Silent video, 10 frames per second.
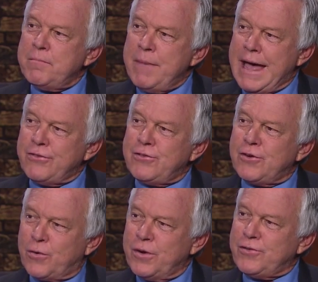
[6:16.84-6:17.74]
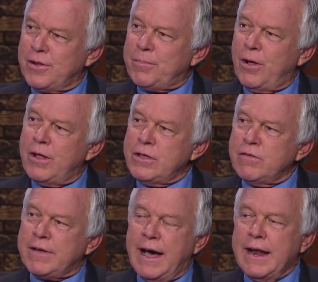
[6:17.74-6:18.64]
master crystal ball
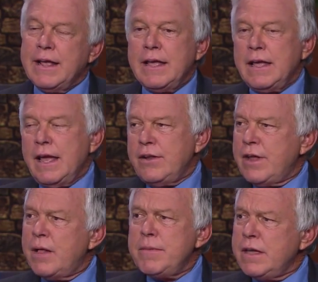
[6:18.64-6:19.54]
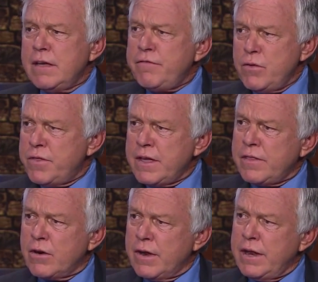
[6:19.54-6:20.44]
you've got. And tell me if you think
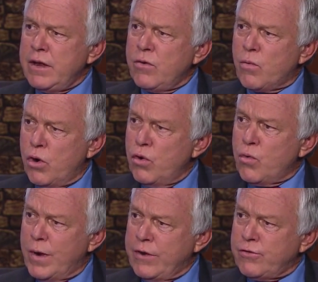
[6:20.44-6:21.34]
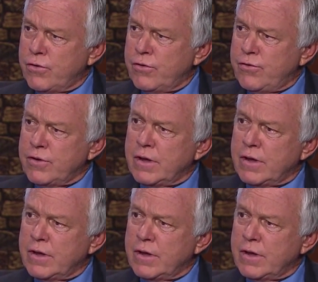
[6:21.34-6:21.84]
there are any road racers